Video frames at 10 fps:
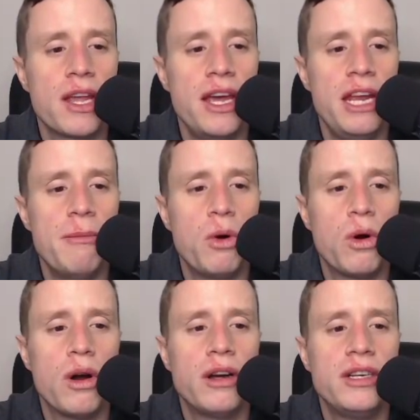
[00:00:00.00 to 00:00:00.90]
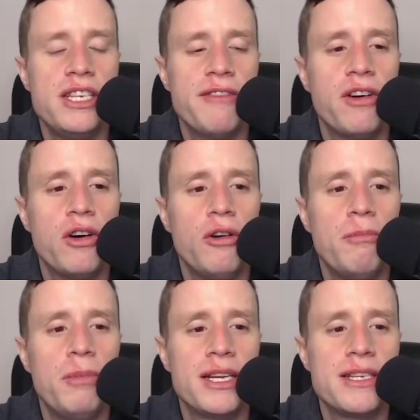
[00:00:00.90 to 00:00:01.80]
any more
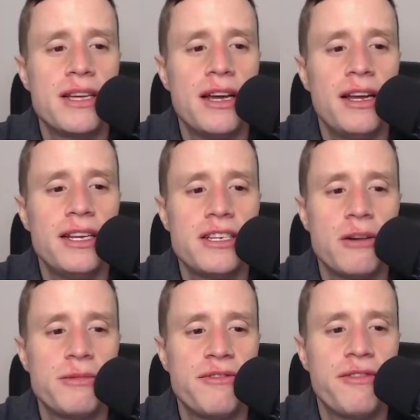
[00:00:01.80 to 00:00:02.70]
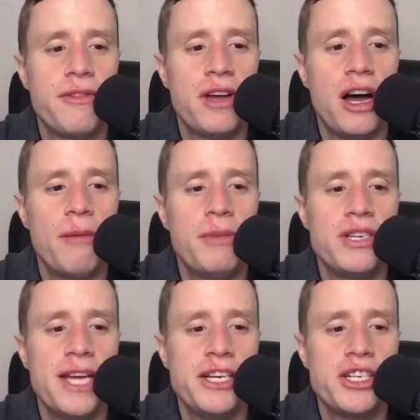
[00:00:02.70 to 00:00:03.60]
difficult, but in terms of
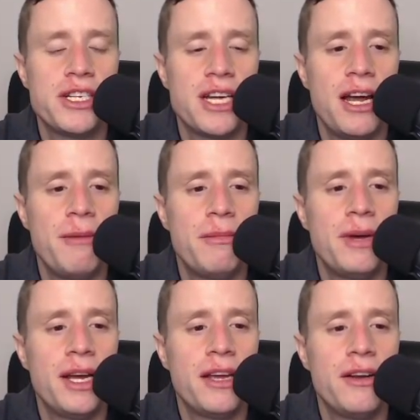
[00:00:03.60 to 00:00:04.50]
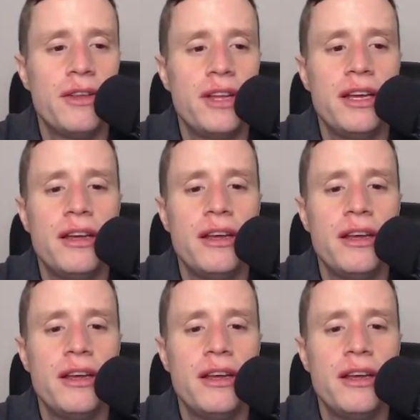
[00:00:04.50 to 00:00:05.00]
computation time, I can only